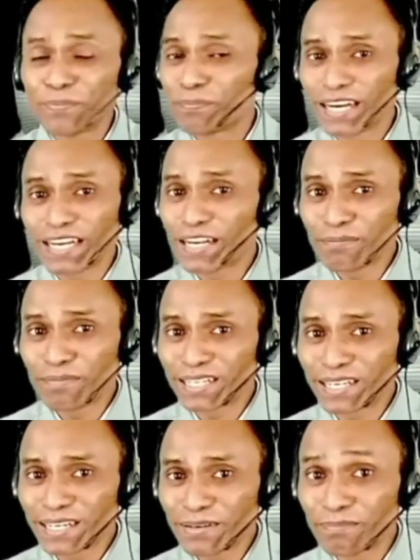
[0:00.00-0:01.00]
Bread and
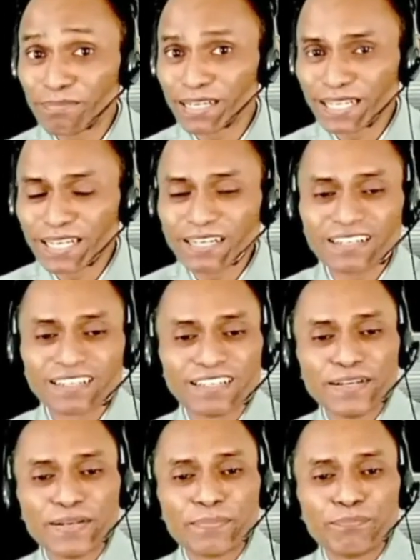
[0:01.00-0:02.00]
butter. Butter.
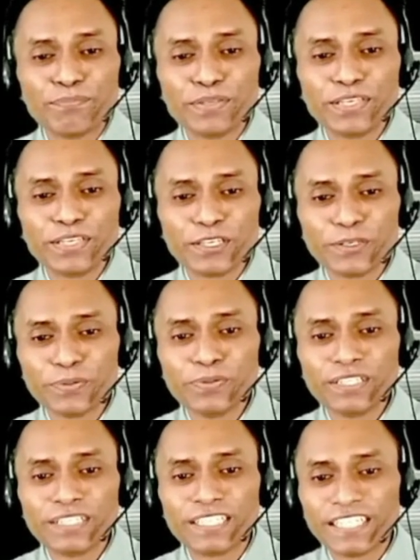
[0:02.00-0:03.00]

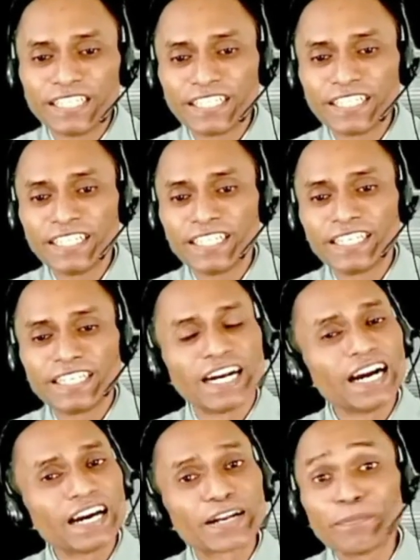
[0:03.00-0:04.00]

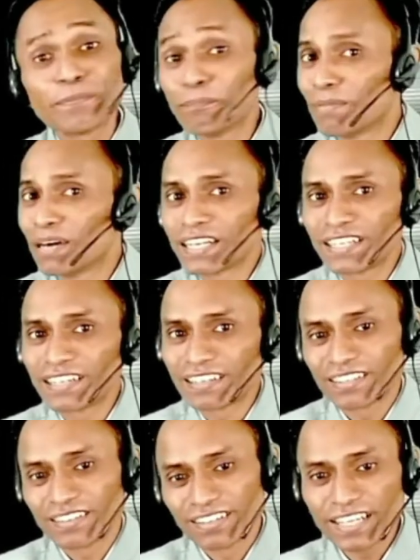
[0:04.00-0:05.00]
B-U-T-T-E-R. Butter.
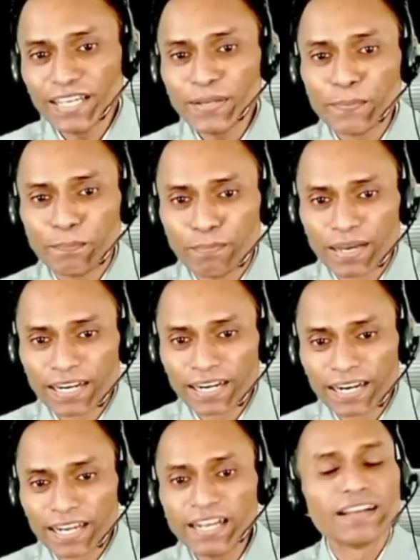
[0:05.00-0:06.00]
Okay.
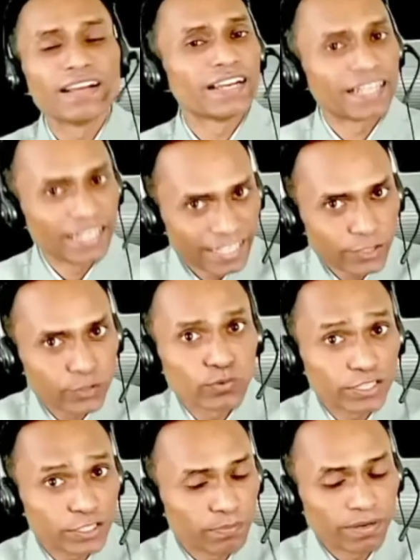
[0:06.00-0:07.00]
Banana. The next word
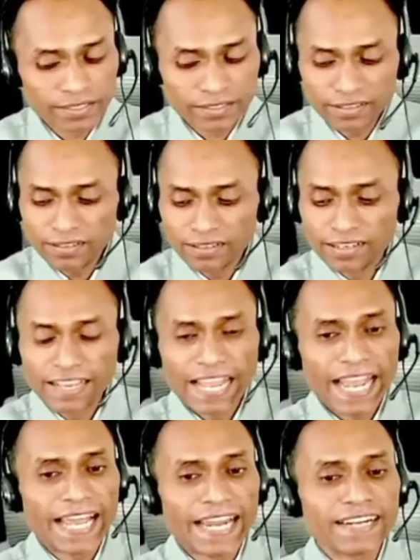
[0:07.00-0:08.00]
is butter.
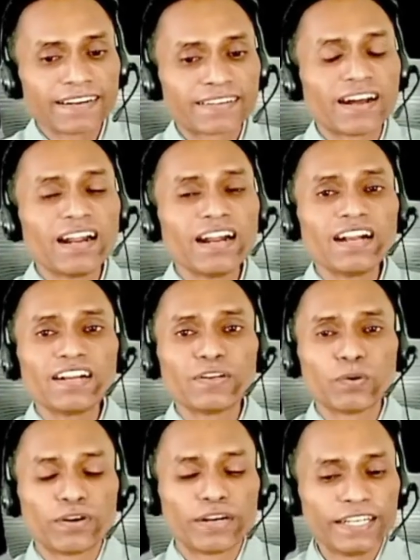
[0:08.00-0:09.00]
And the third
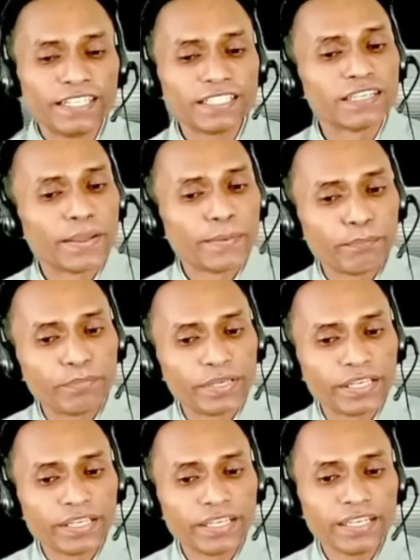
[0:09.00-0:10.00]
word is
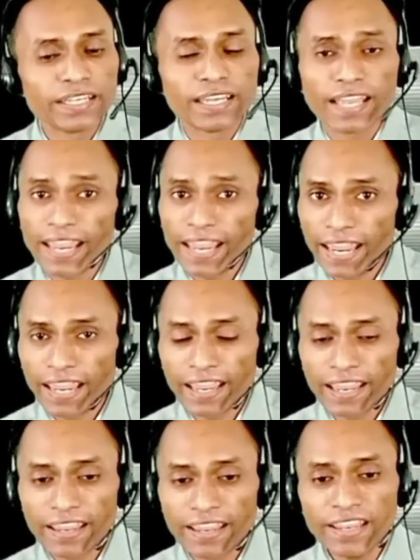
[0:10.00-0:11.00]

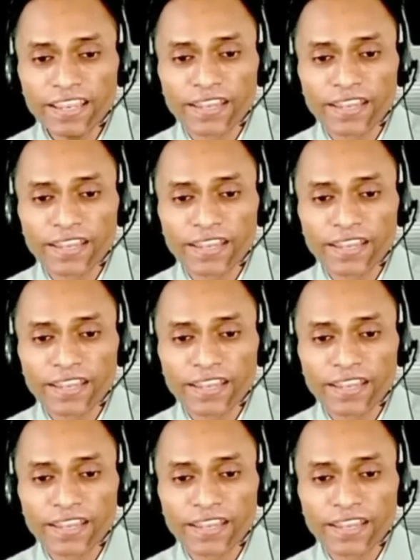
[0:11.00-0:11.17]
B-A-L-L.